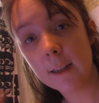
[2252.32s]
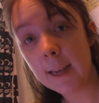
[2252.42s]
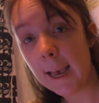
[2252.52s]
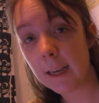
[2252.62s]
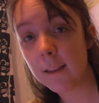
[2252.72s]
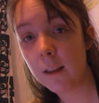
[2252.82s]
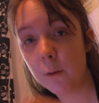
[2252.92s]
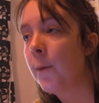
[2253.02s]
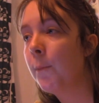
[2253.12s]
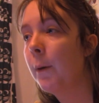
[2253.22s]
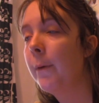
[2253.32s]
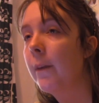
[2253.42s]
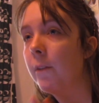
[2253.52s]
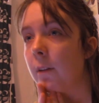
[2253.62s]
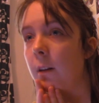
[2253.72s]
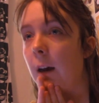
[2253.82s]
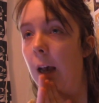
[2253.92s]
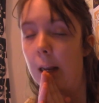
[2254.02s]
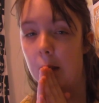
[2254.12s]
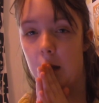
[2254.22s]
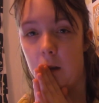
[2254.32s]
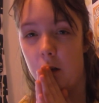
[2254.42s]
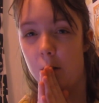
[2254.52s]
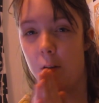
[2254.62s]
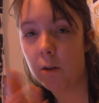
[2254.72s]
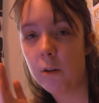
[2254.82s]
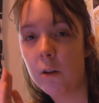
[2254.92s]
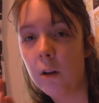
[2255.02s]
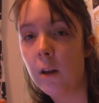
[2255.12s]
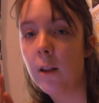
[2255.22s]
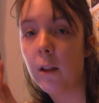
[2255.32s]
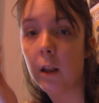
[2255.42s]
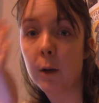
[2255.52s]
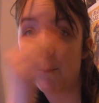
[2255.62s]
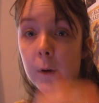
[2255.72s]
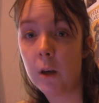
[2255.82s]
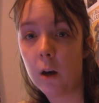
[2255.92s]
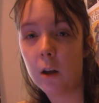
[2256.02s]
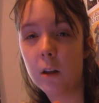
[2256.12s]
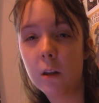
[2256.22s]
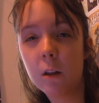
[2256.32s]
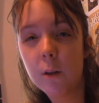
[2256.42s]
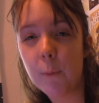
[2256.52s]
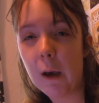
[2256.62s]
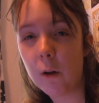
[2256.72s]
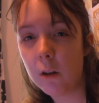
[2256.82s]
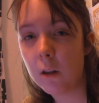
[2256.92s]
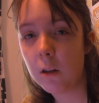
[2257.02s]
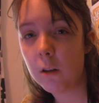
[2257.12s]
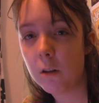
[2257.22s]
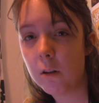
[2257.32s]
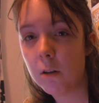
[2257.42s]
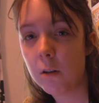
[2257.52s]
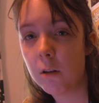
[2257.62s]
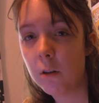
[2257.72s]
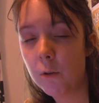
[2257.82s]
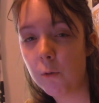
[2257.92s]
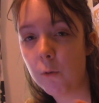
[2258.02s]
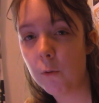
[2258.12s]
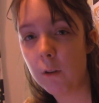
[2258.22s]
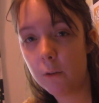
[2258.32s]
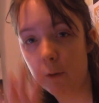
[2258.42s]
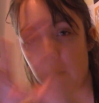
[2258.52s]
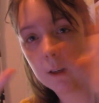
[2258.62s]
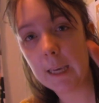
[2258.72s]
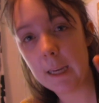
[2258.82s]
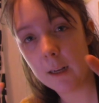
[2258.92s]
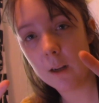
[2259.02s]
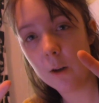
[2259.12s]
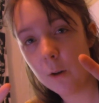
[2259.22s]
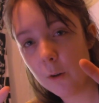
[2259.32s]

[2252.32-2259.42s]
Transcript: attack them. Maybe there's an island like beyond the mountains with a volcano.